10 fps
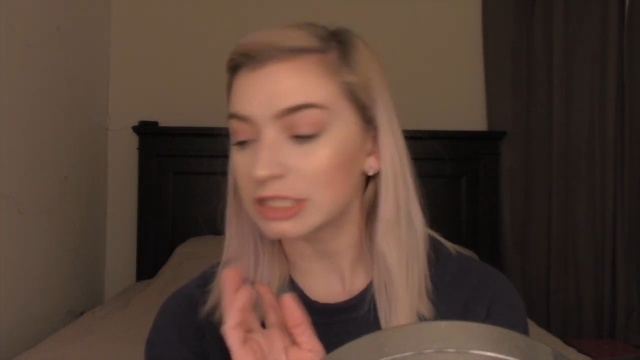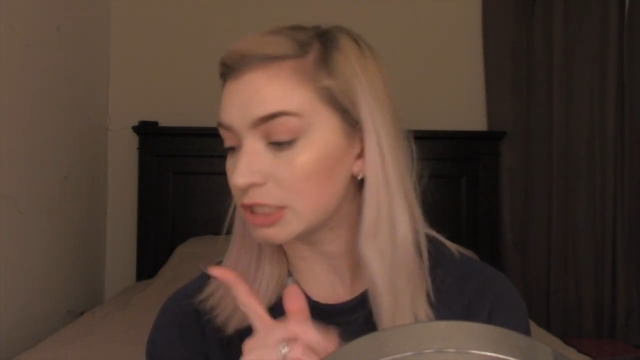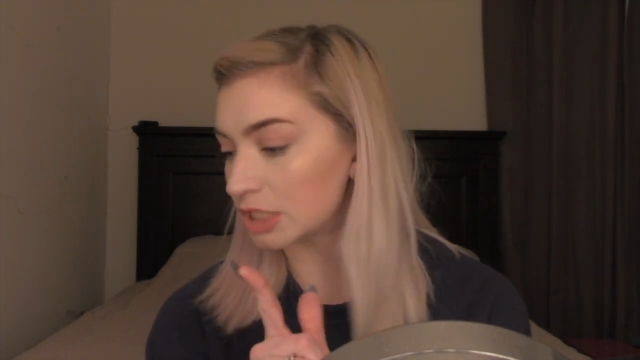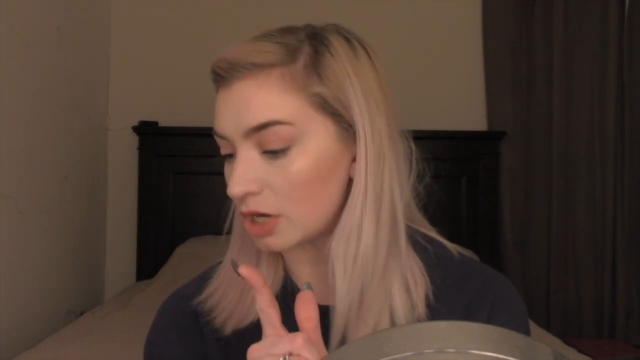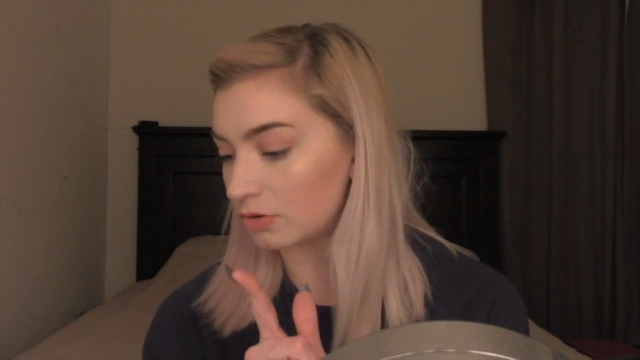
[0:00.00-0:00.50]

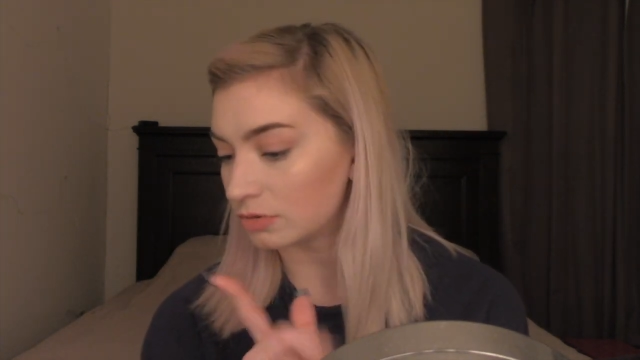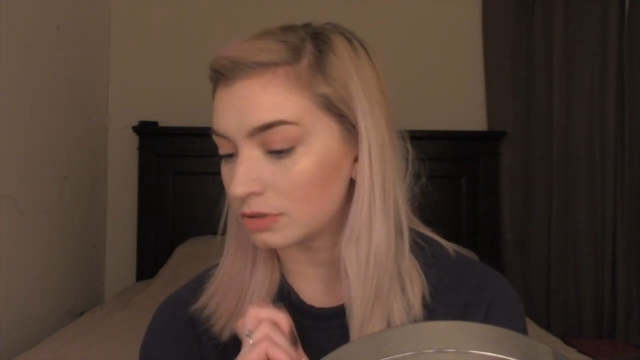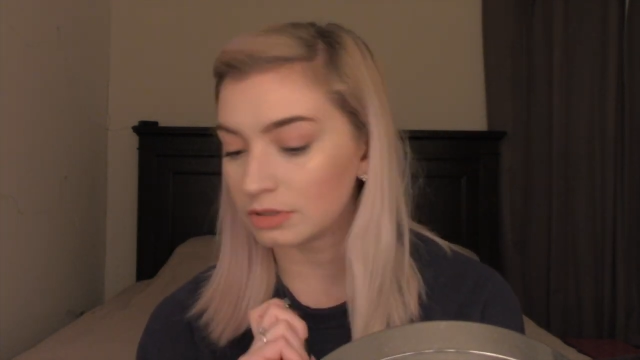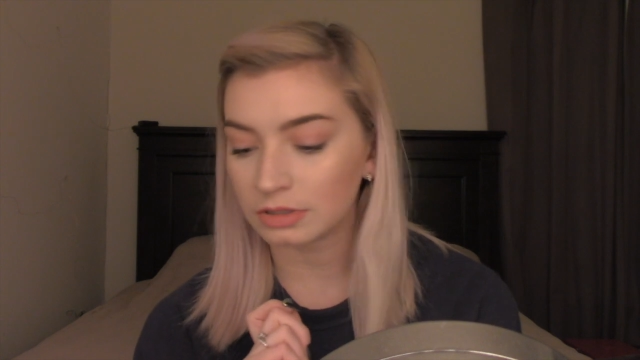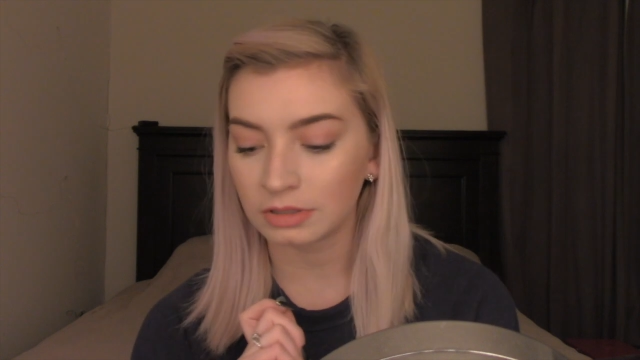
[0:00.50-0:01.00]
So
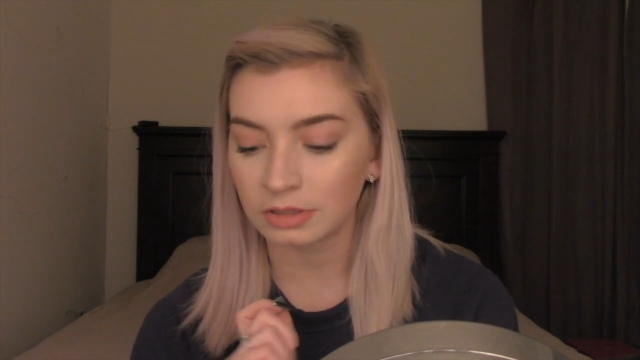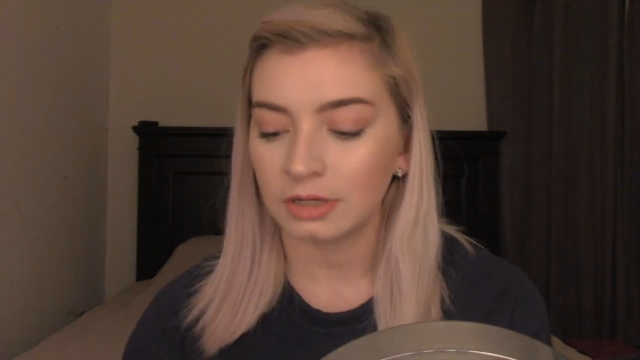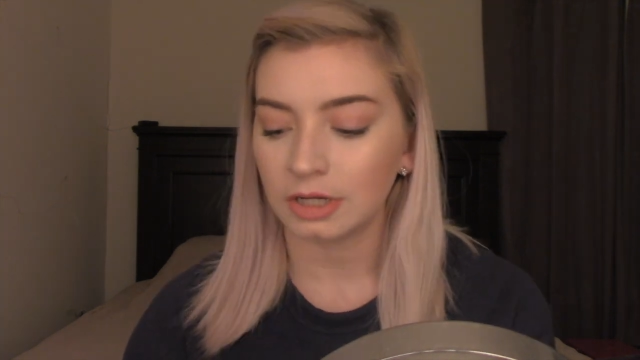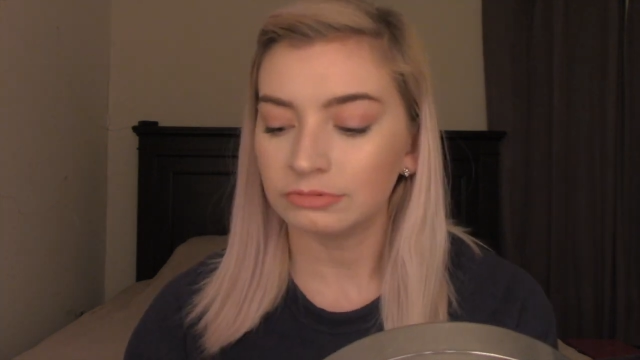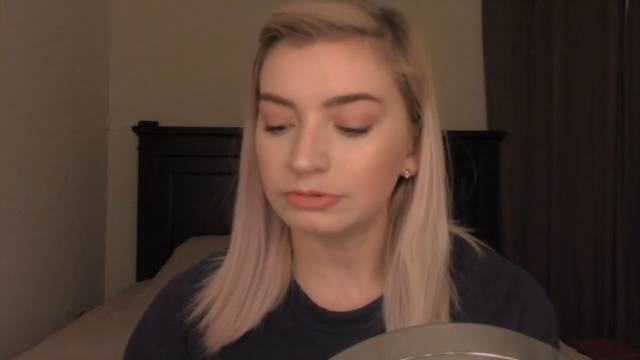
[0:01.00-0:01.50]

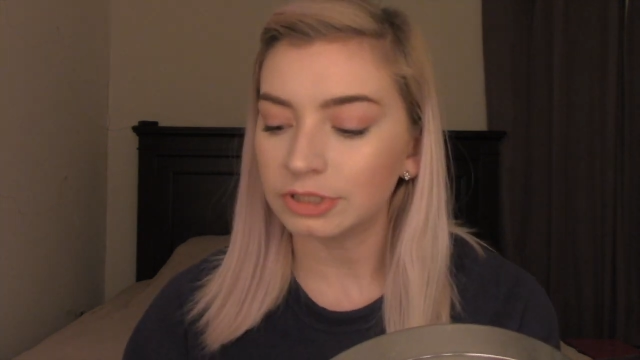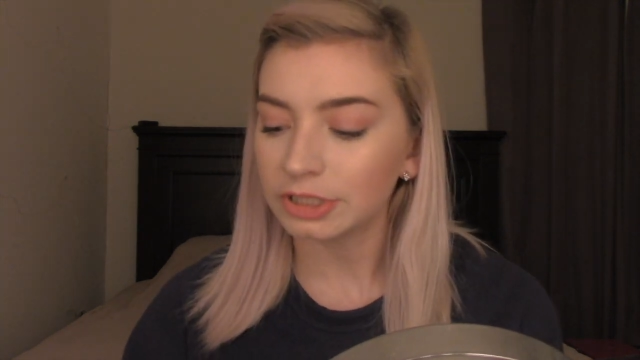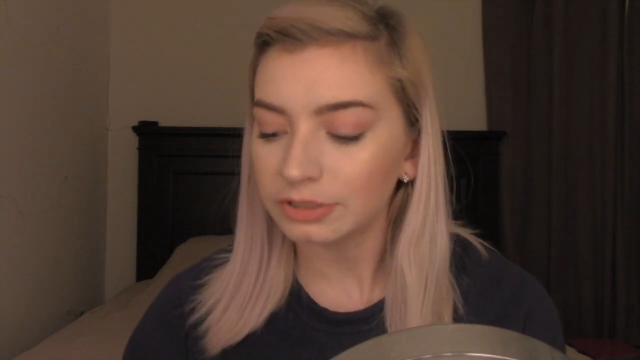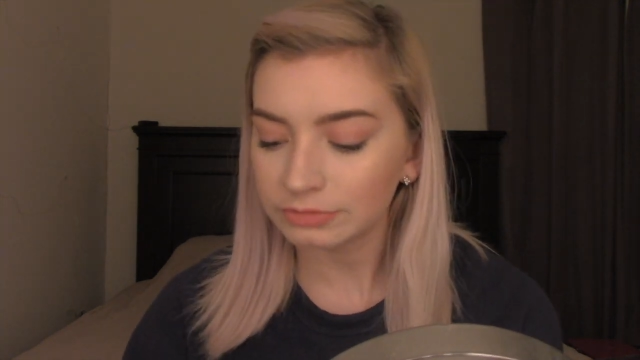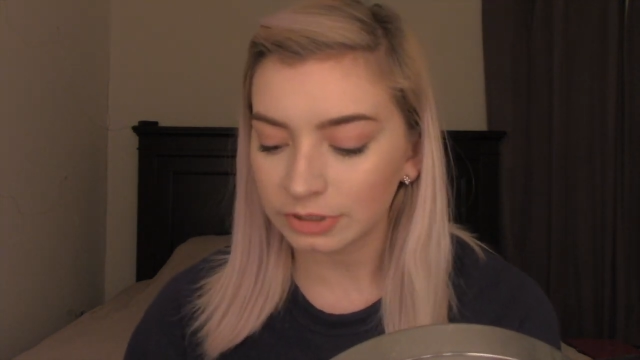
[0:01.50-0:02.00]
I
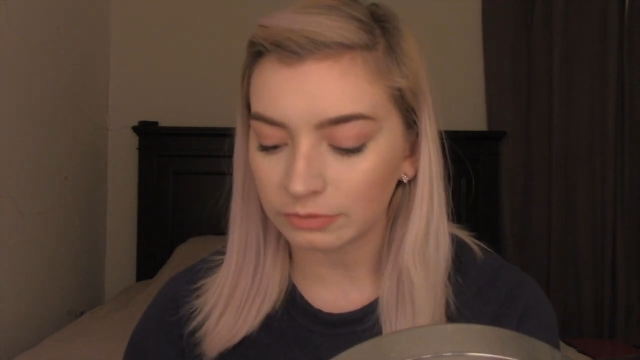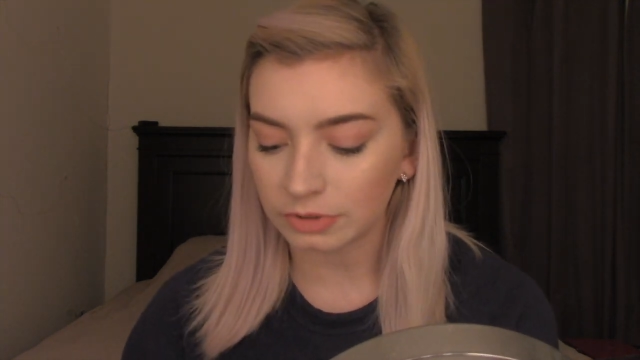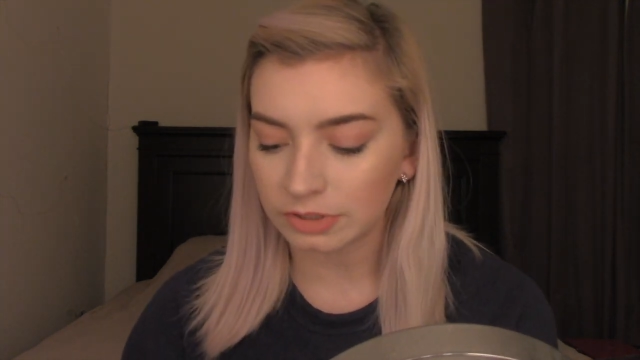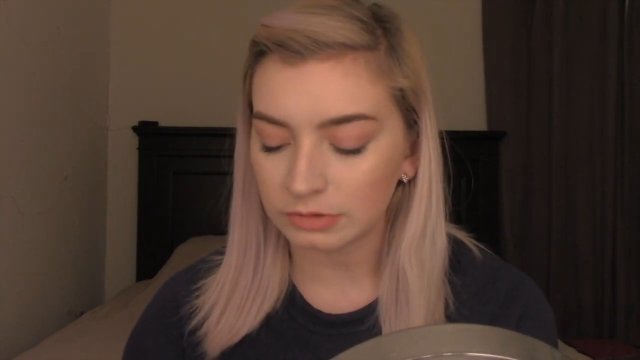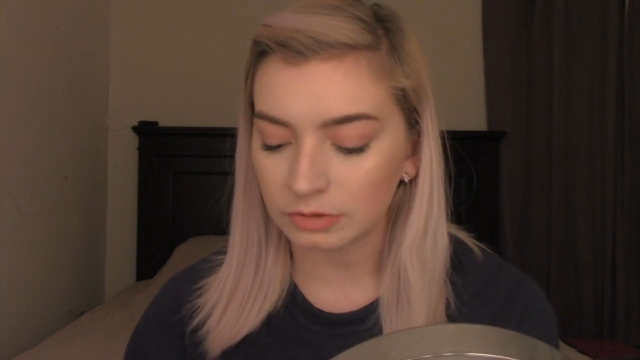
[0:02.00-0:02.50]
really
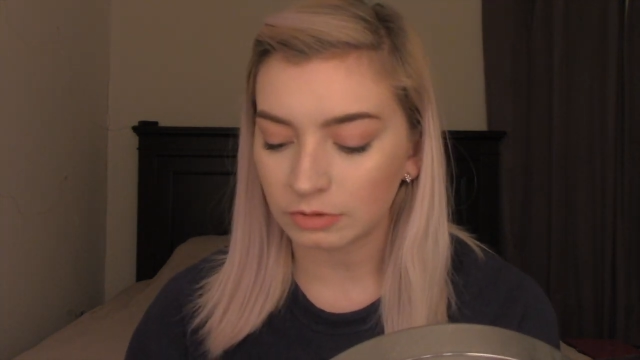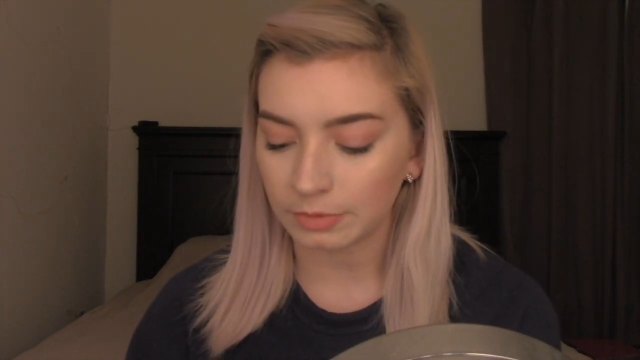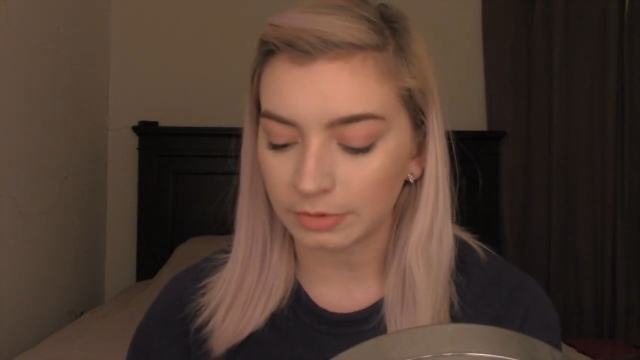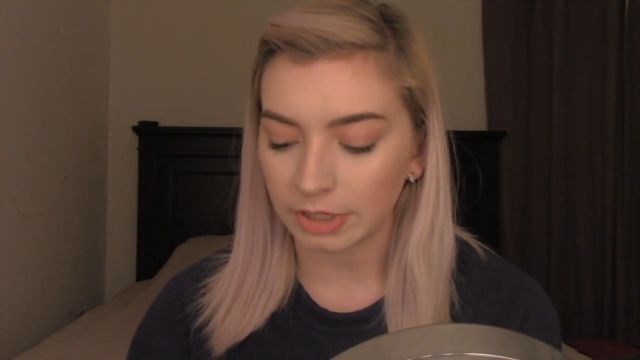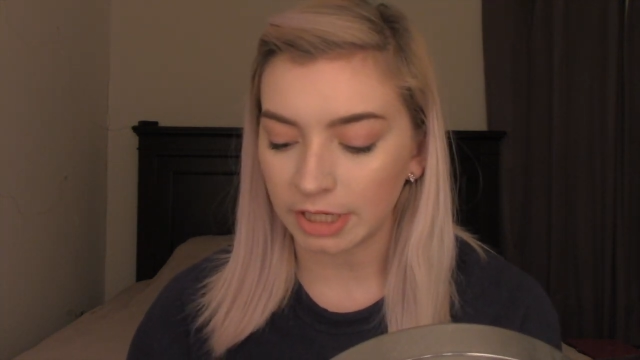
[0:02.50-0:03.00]
want to
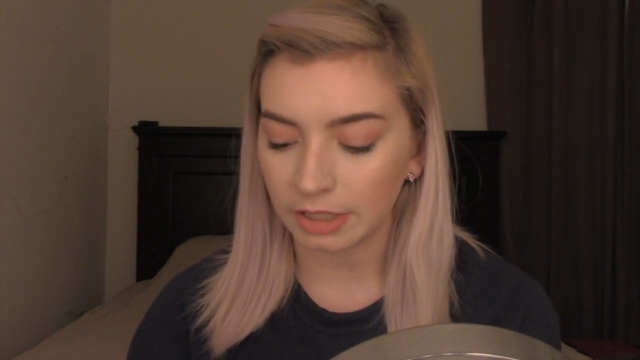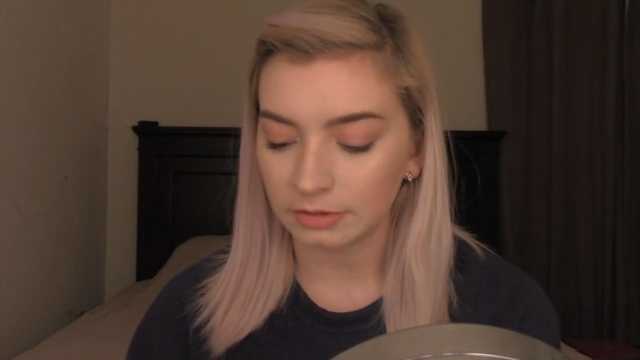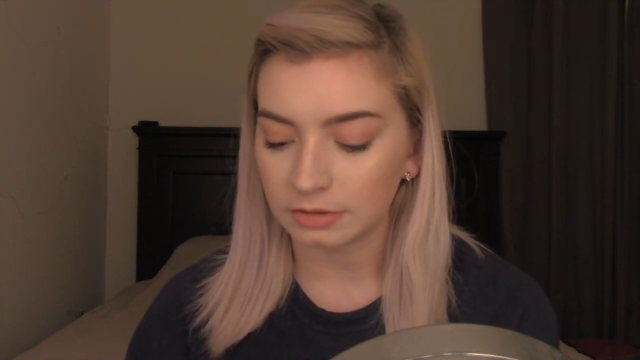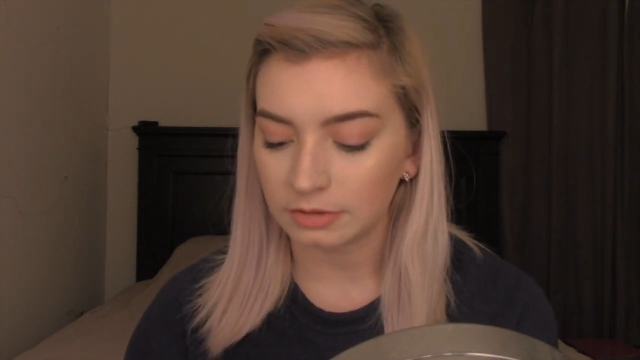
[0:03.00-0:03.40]
incorporate